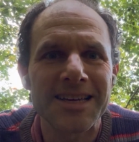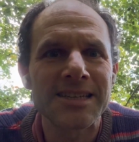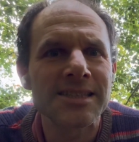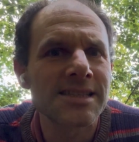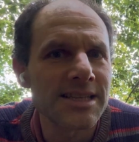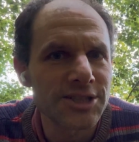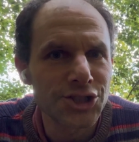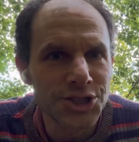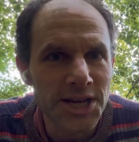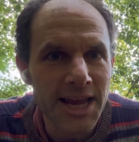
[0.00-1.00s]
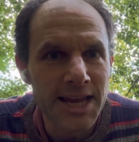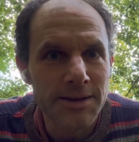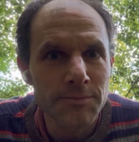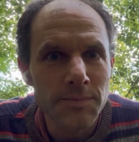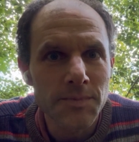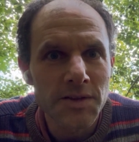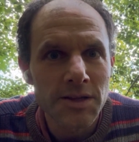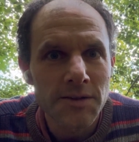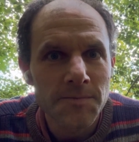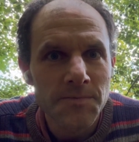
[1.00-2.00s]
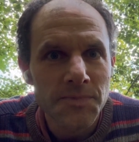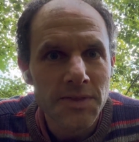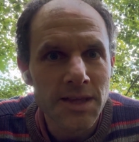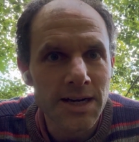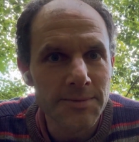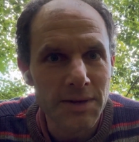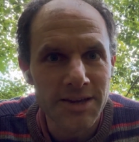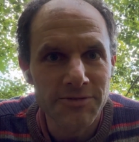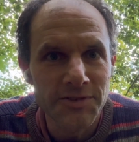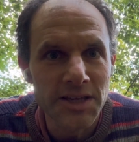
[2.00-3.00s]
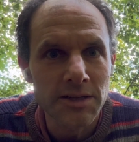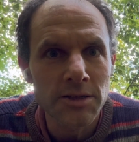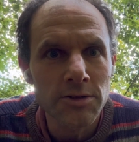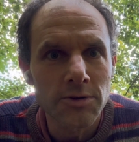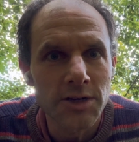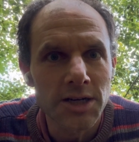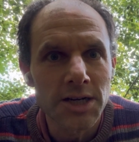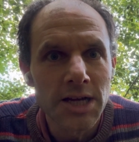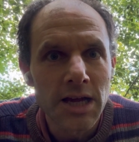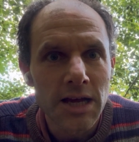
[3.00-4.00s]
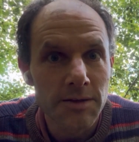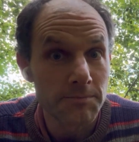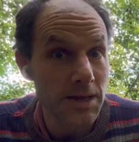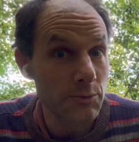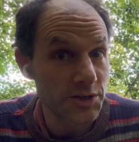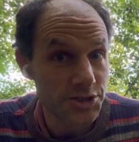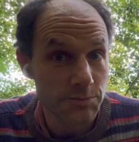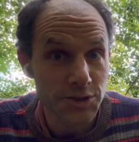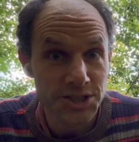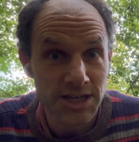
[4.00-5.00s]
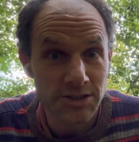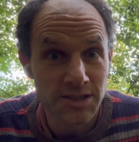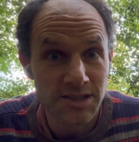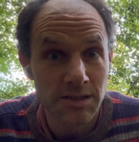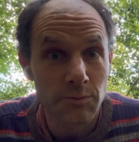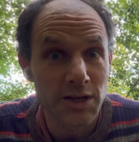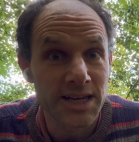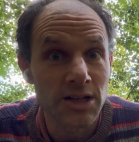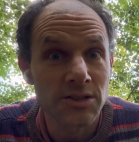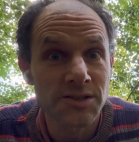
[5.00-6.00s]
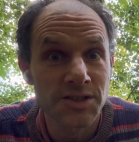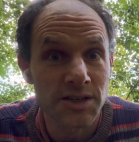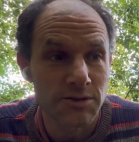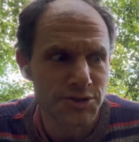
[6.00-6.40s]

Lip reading: is this shame that I may feel or may wish to project on someone else,